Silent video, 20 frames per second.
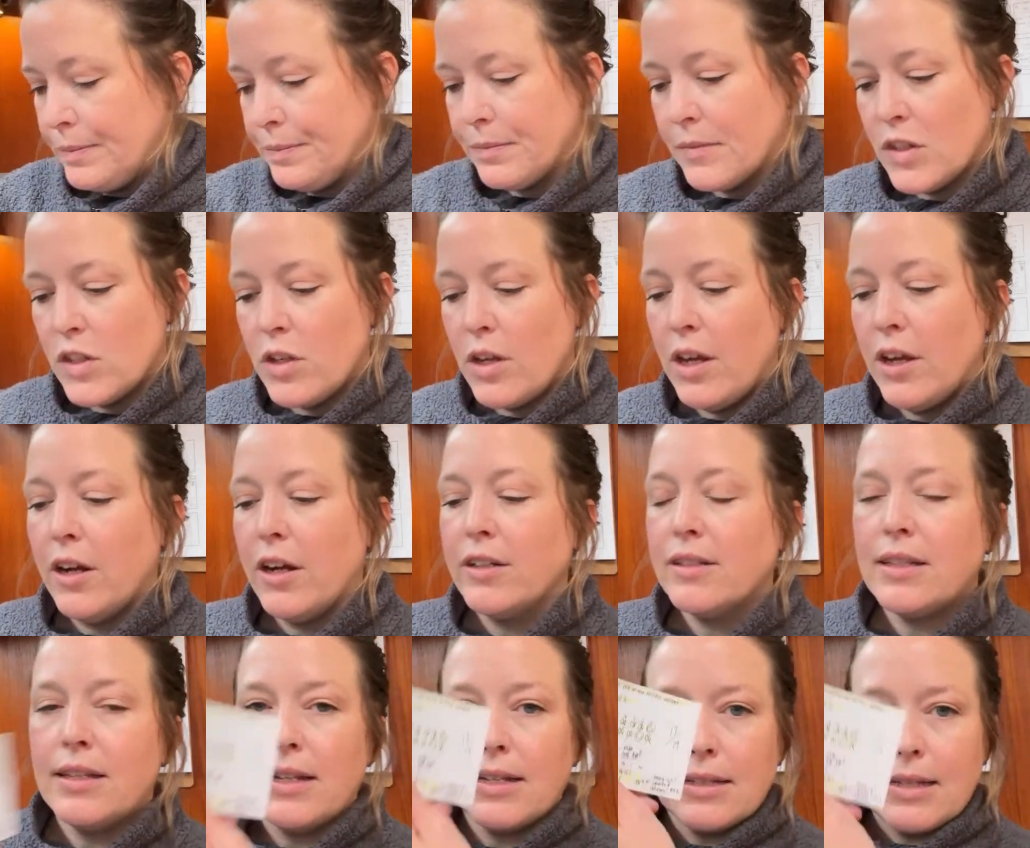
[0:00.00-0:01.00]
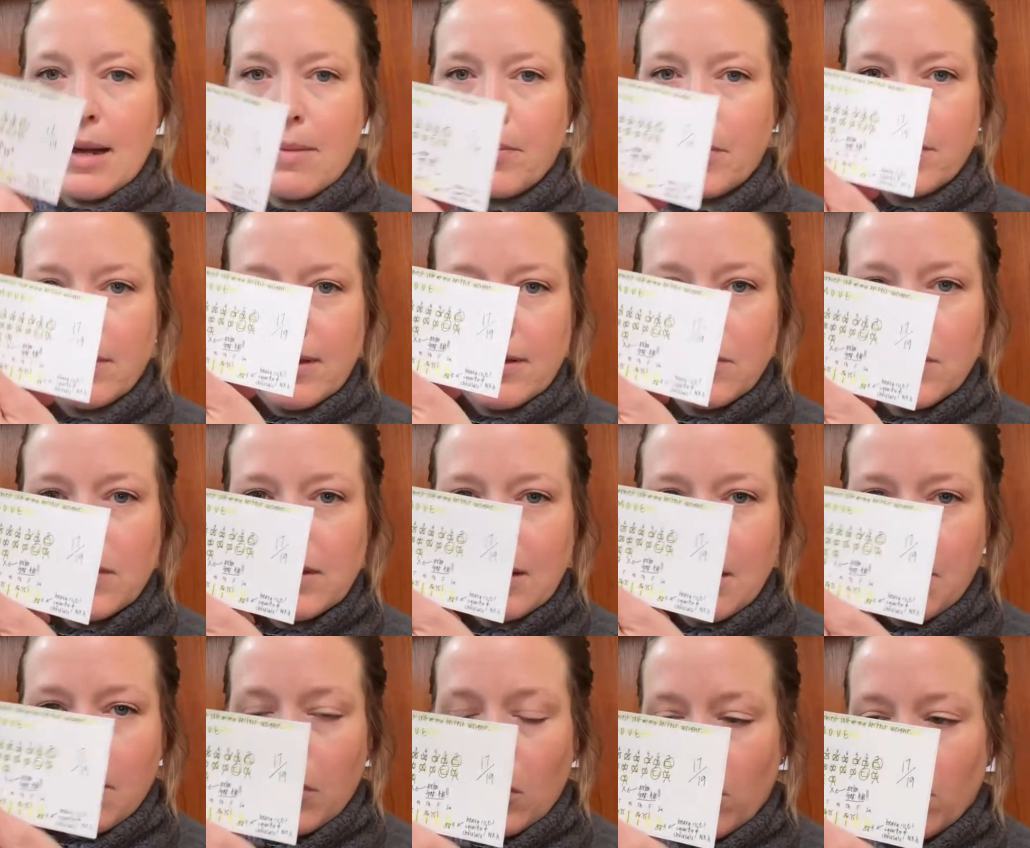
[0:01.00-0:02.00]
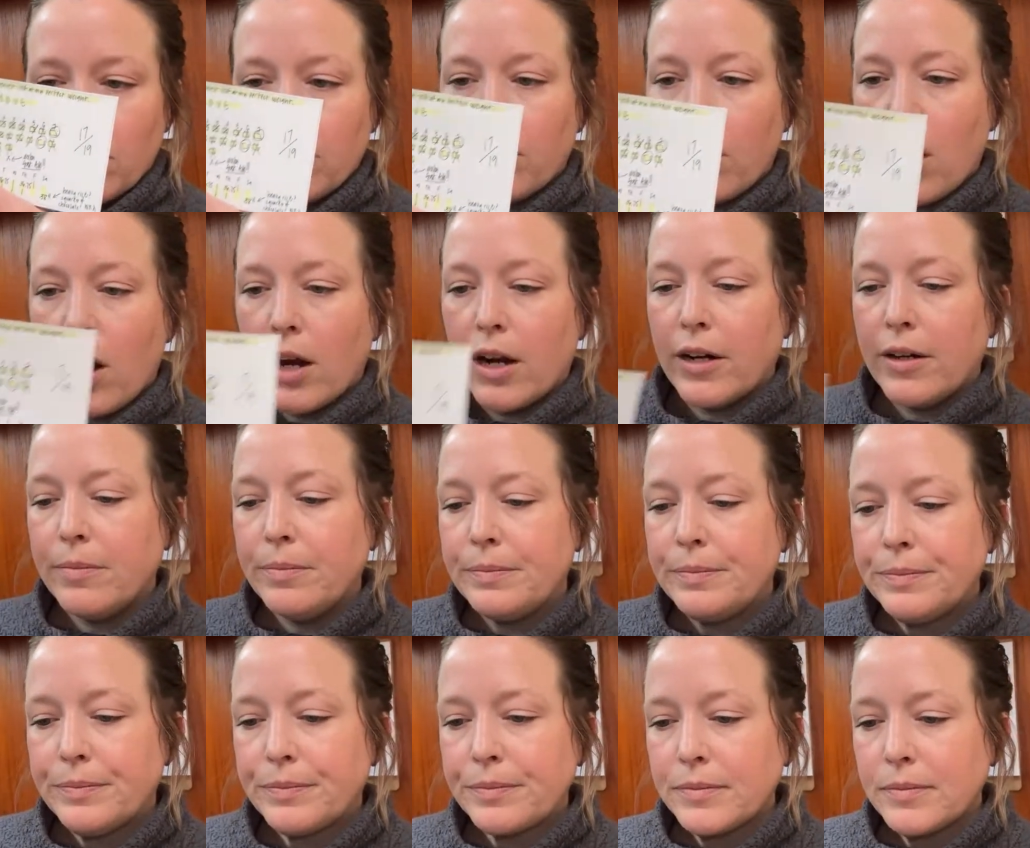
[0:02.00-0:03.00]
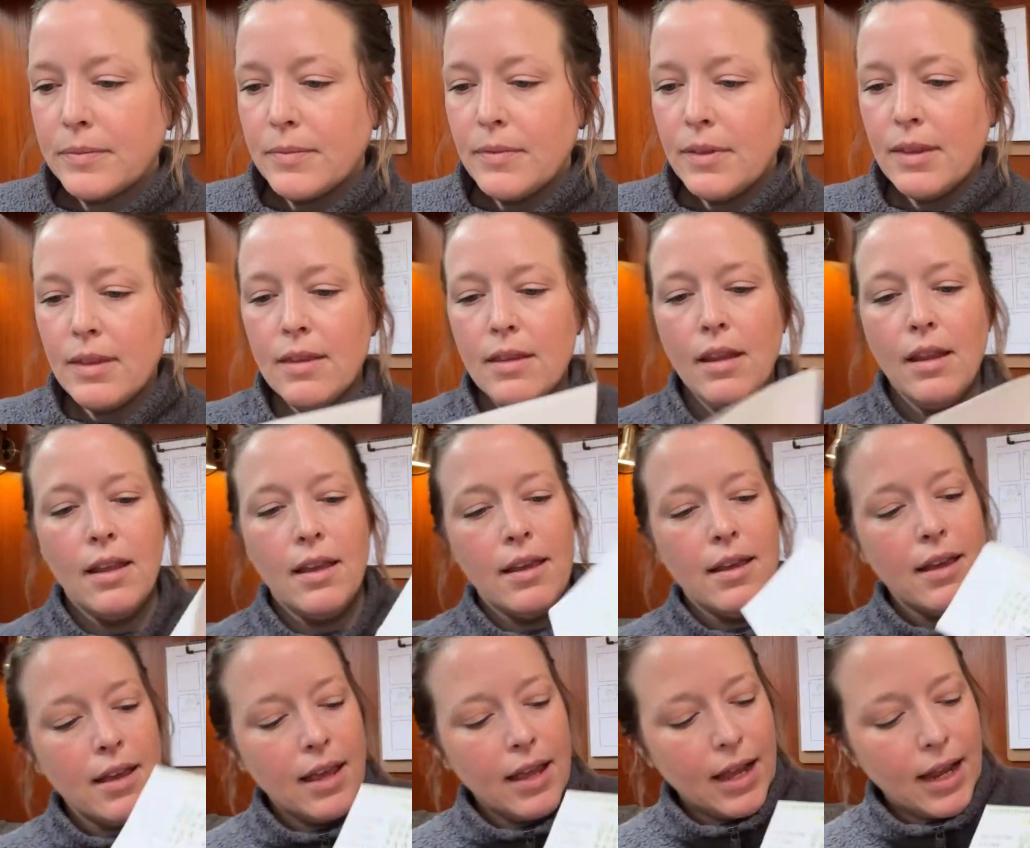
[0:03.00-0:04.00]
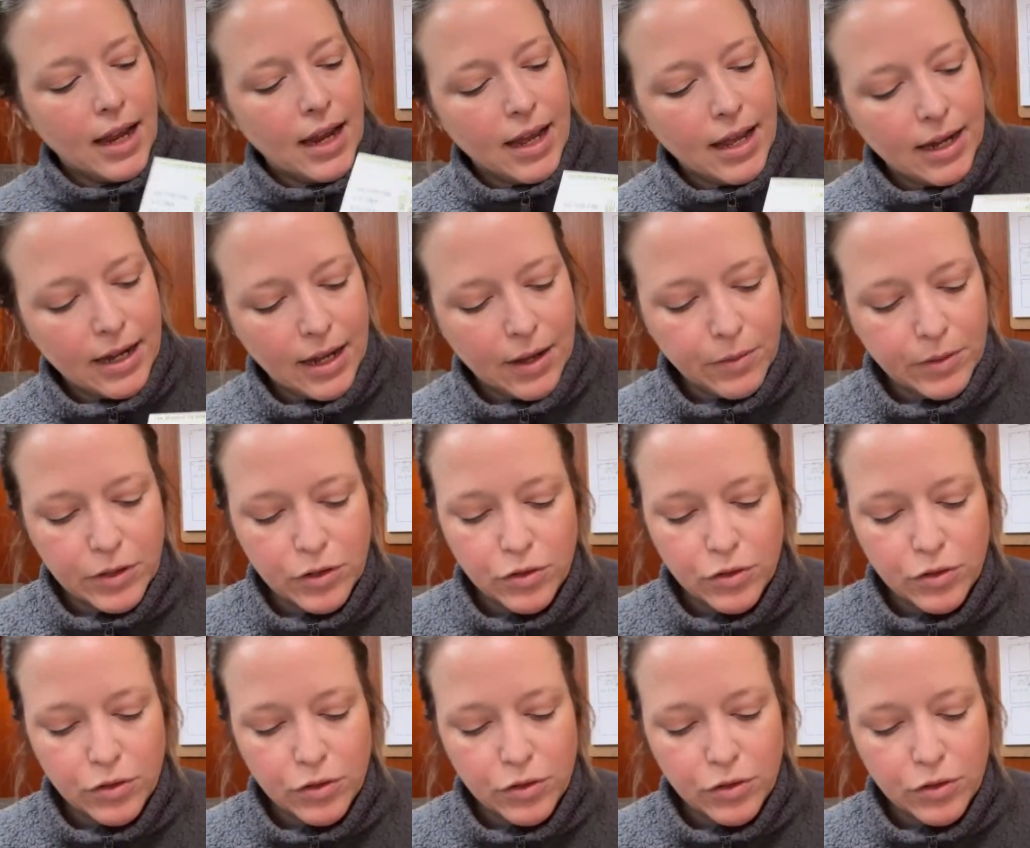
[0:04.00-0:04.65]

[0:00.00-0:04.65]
So here's an example. This was a move card, and it was